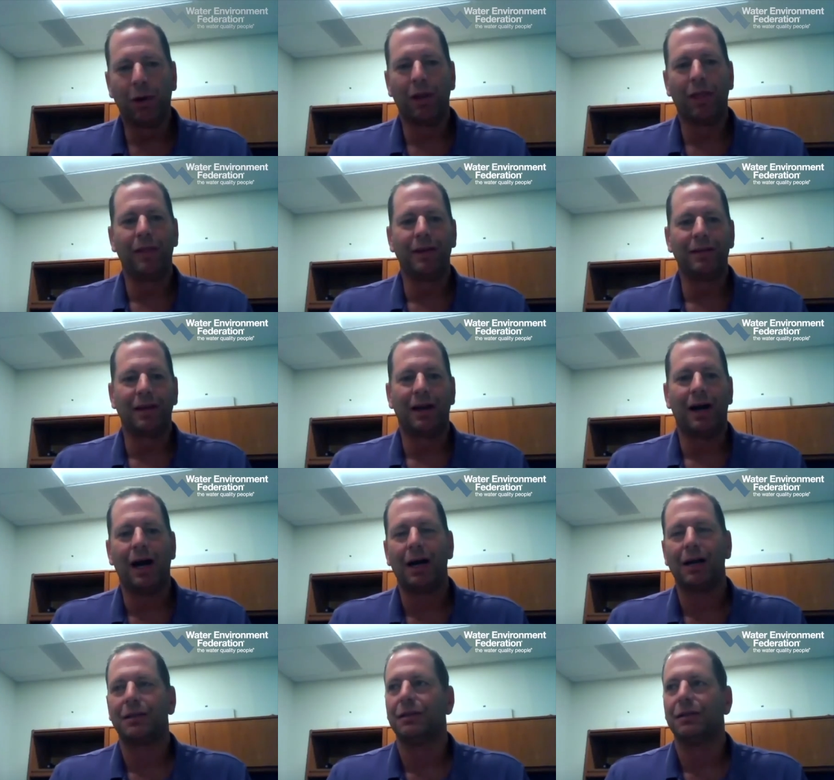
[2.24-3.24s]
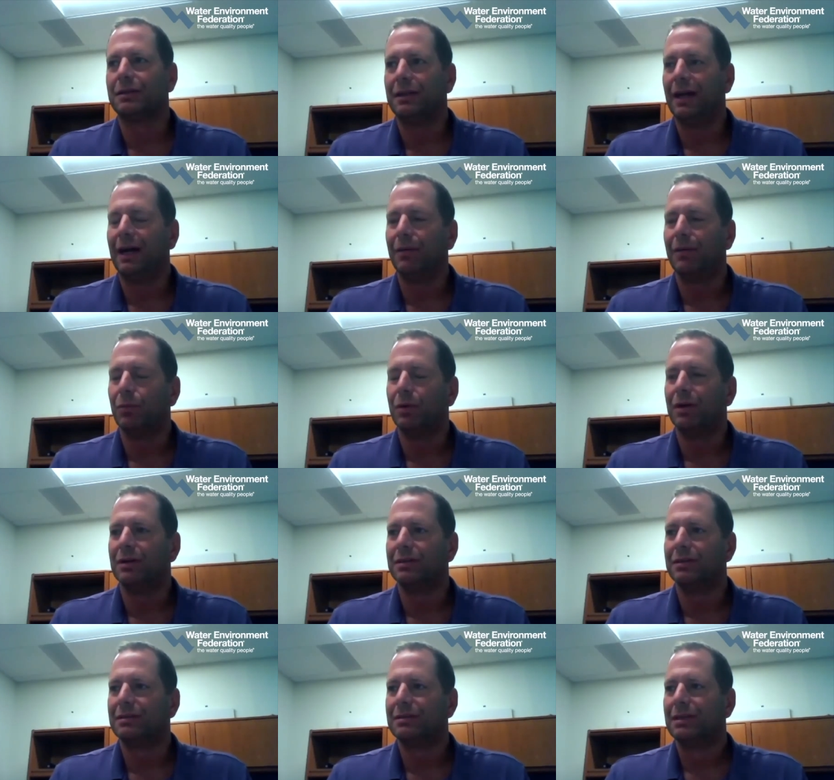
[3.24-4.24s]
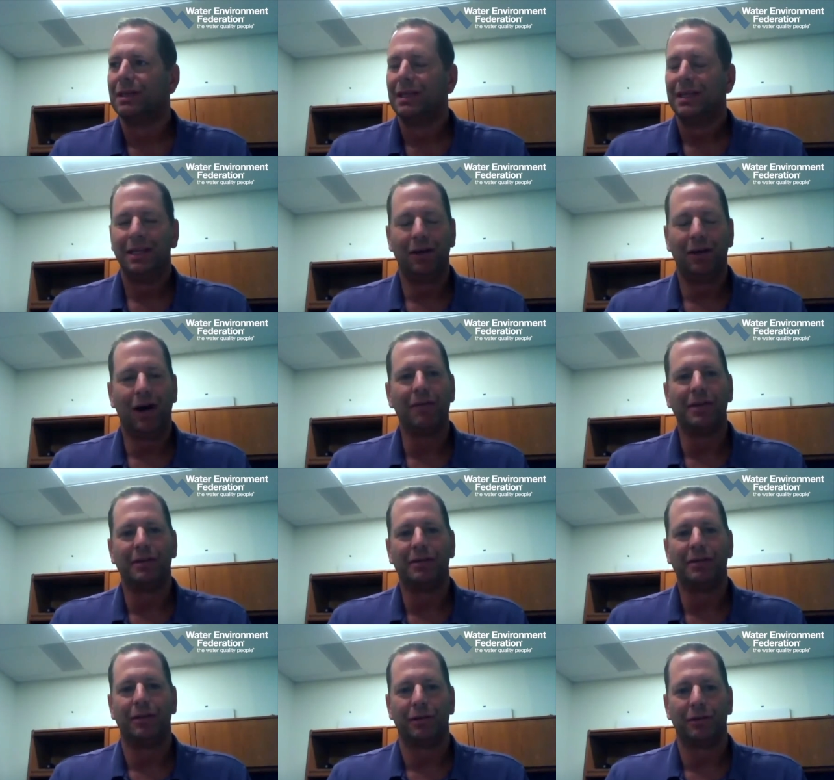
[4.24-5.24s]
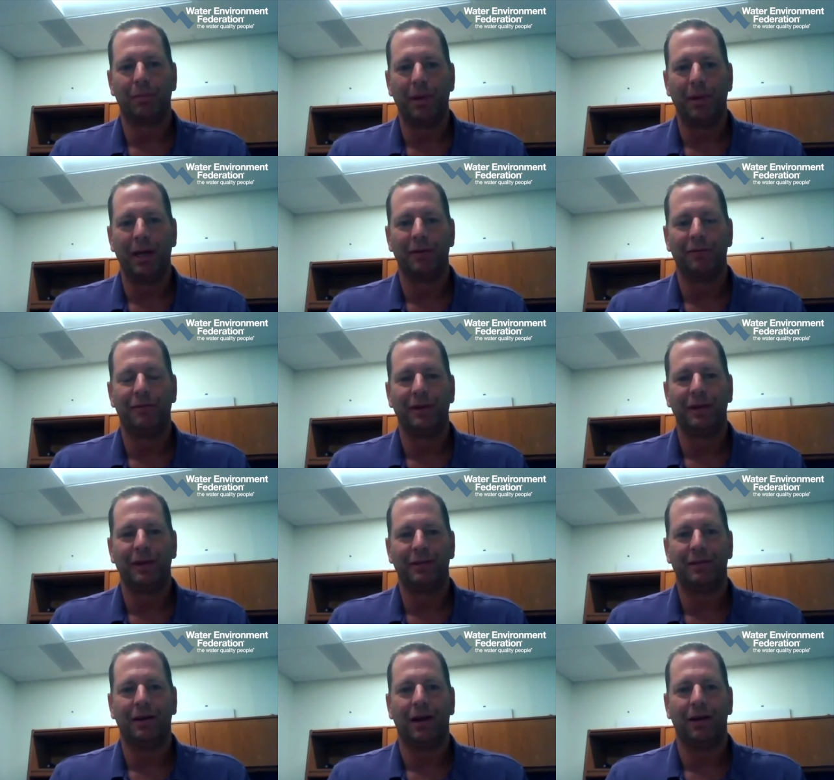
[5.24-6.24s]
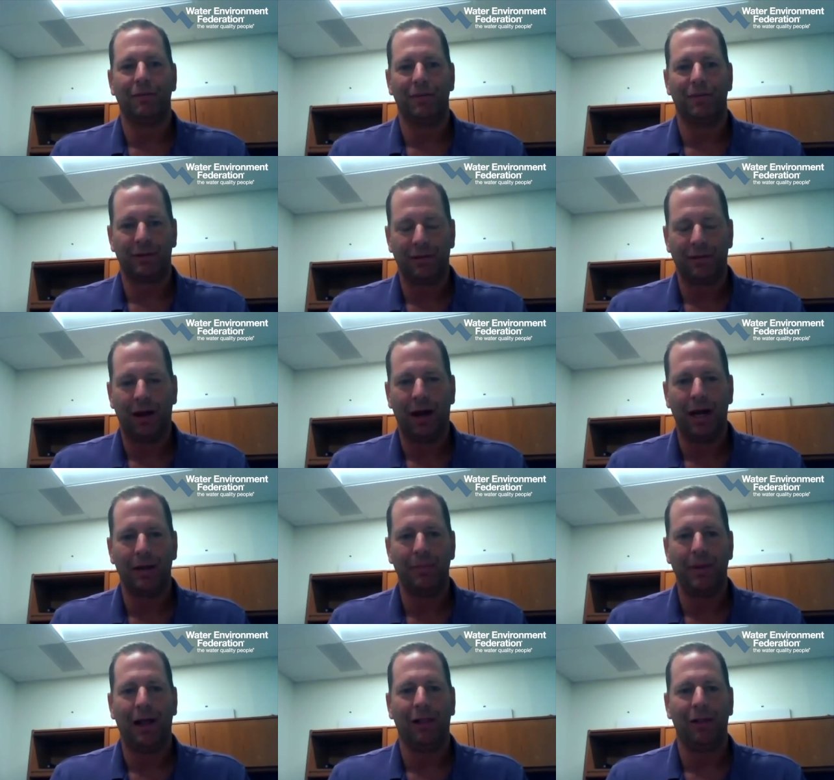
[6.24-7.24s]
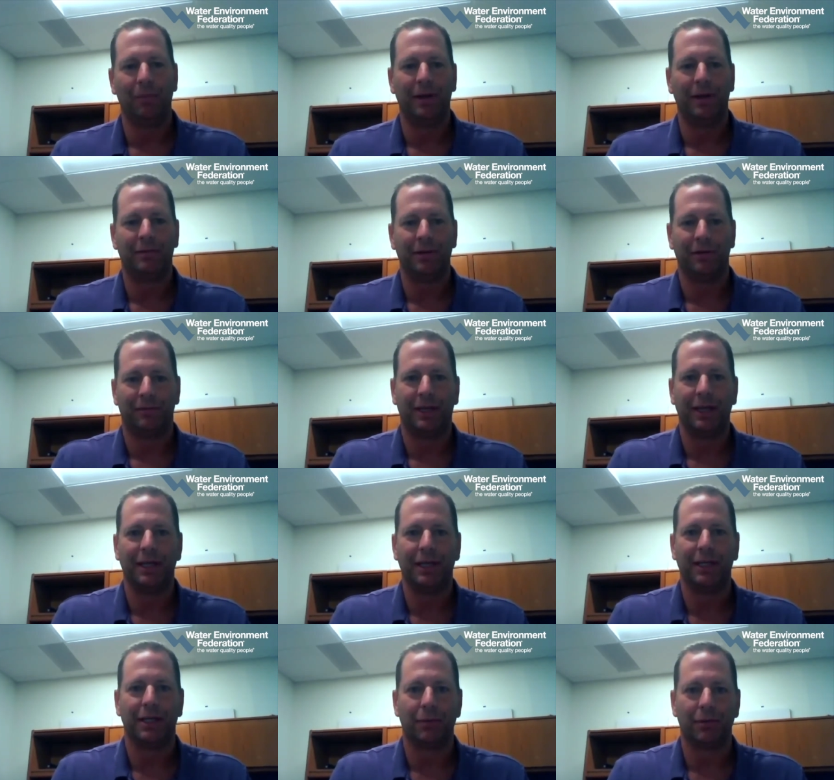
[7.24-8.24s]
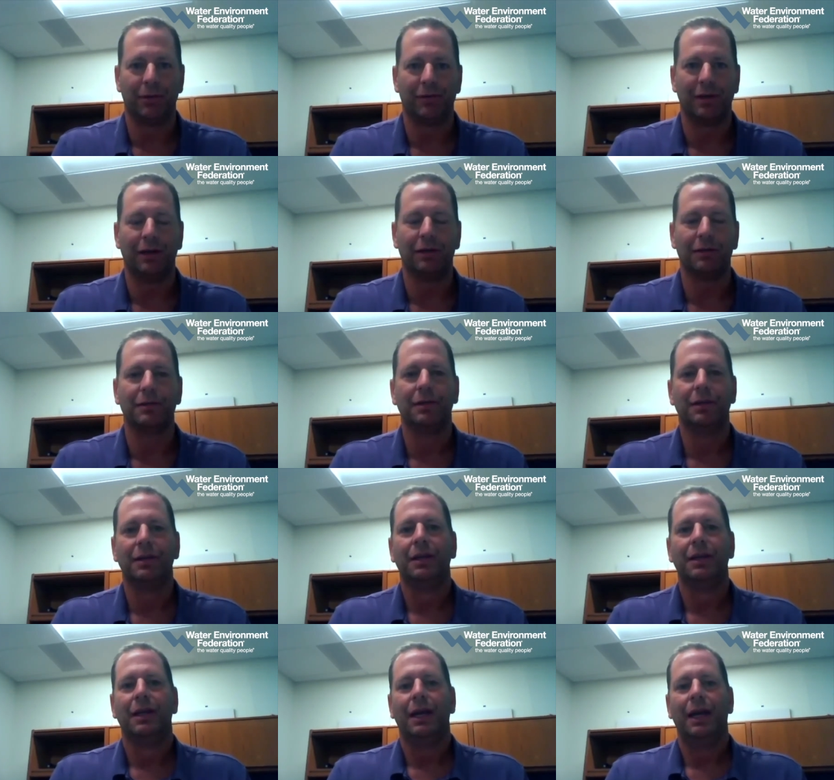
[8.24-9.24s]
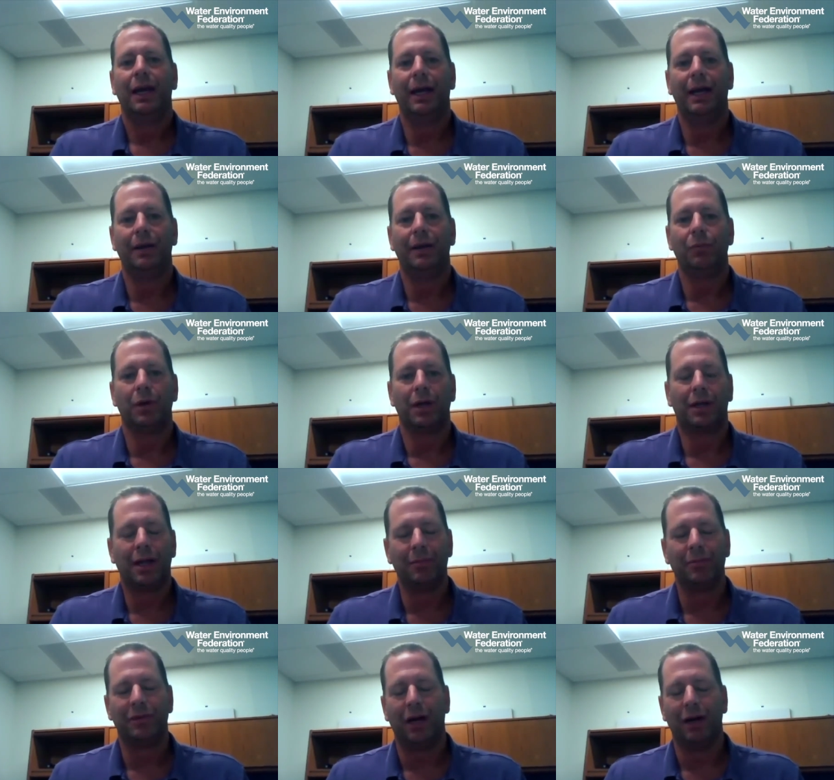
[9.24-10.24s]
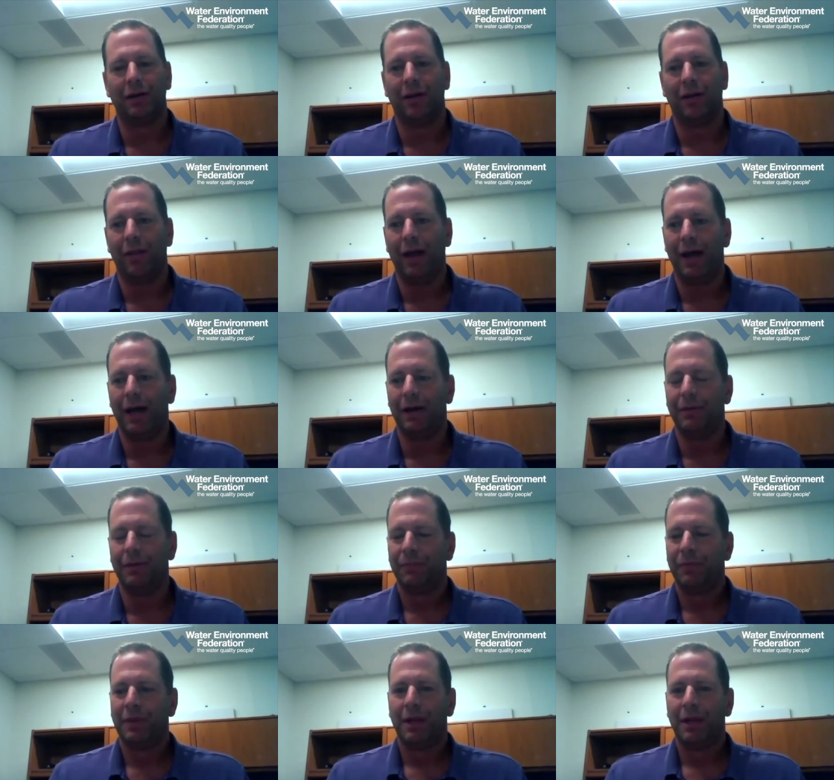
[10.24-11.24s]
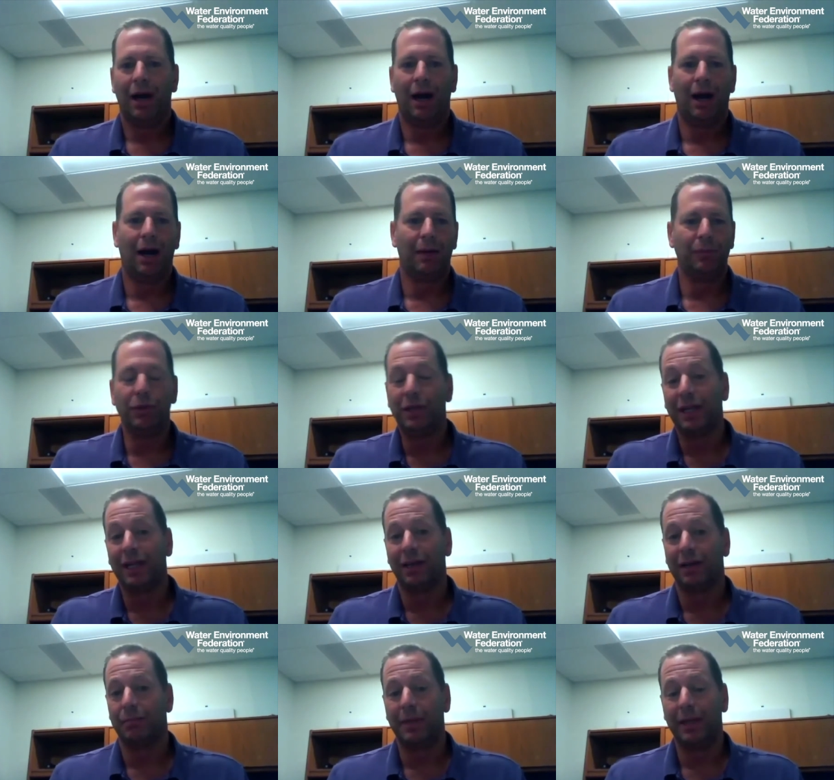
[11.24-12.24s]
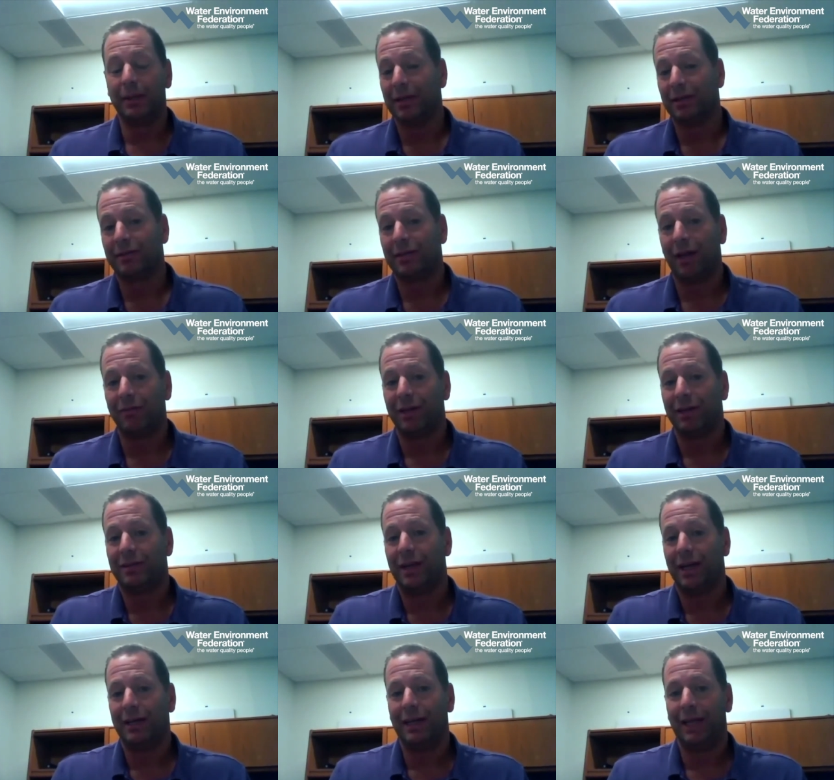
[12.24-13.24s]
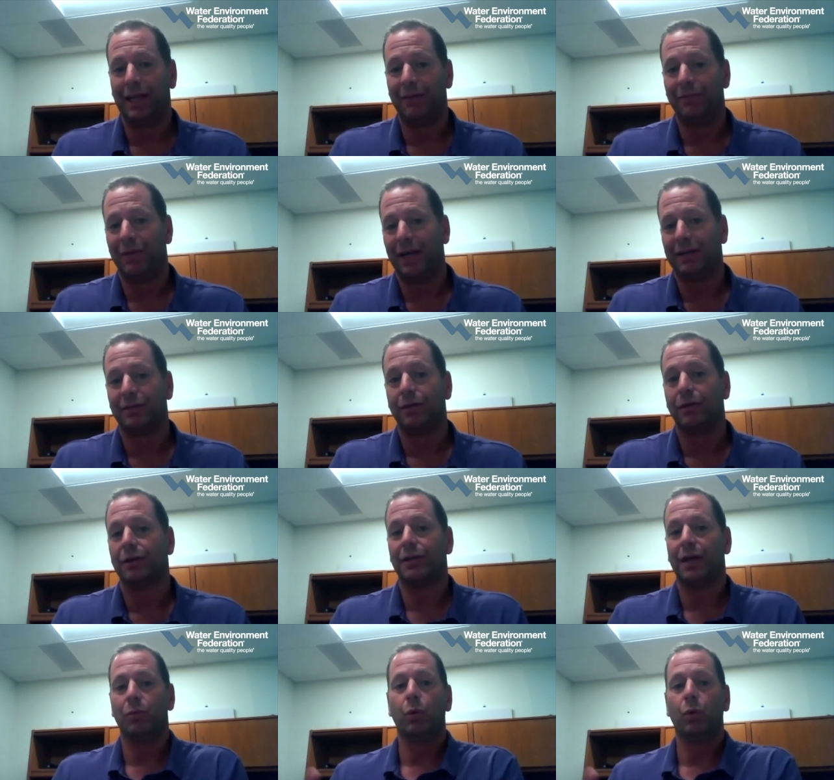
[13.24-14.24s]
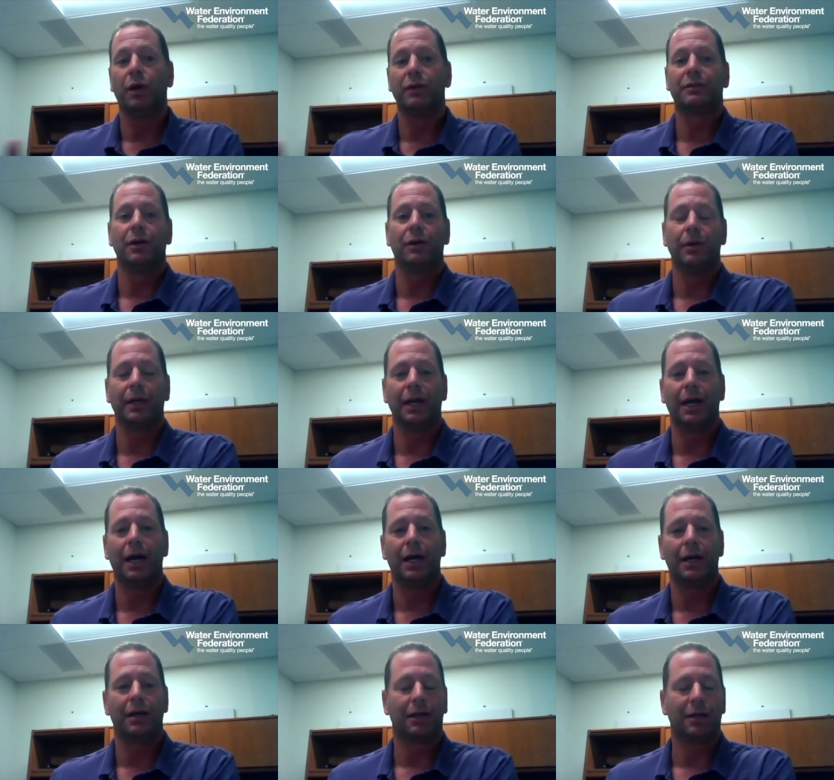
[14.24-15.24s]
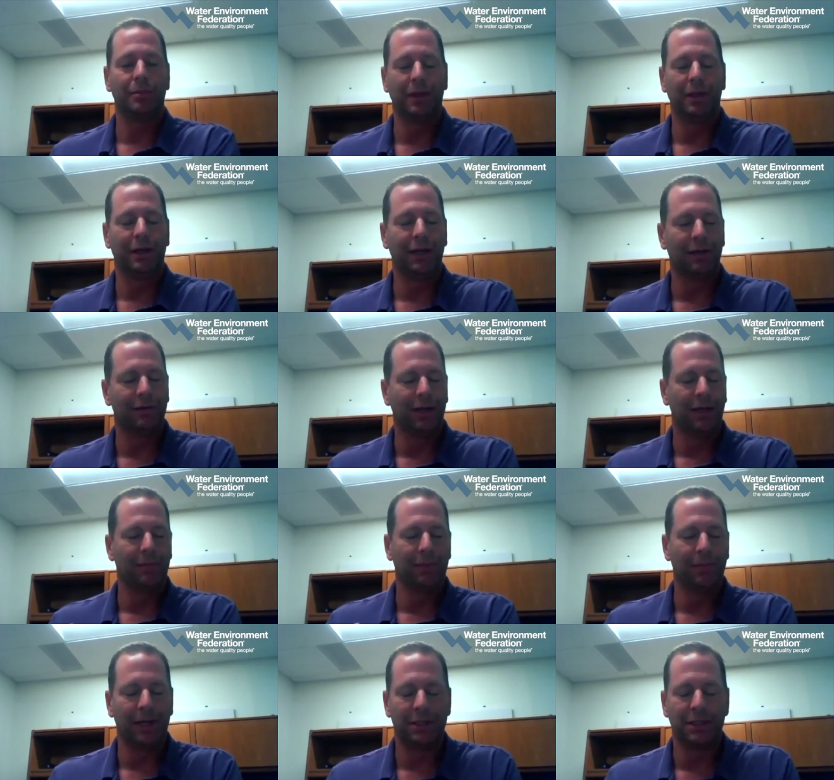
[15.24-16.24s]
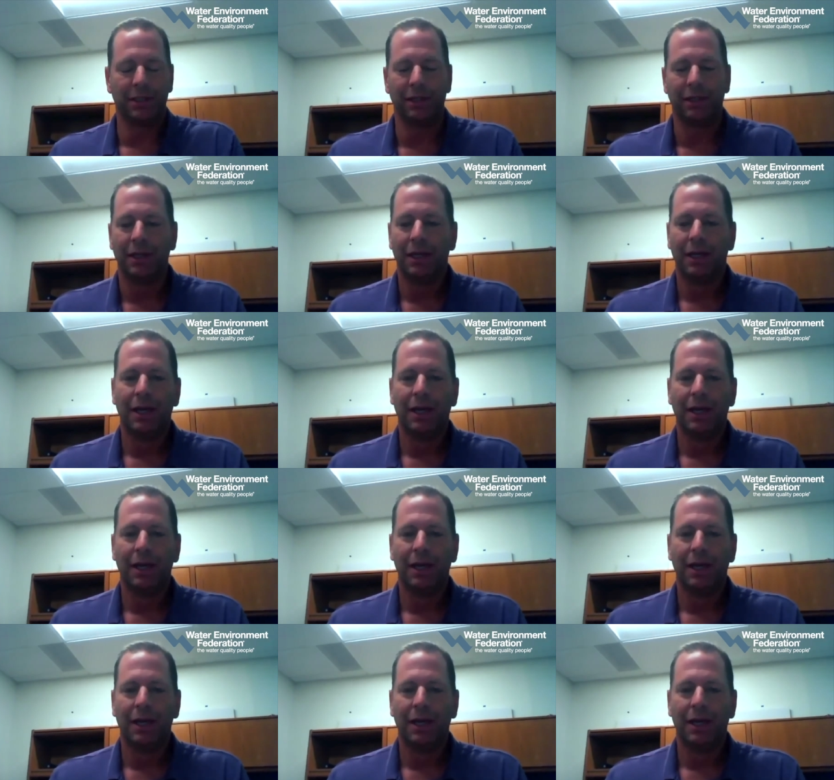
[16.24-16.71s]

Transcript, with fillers: know, one of the things that Hach looked at was, you know, obviously there's a benefit of the time element of getting your result. And when it comes down to that, um, you can get a maybe a seven to 10 day advance notice on what's going on in a community, as Amy mentioned.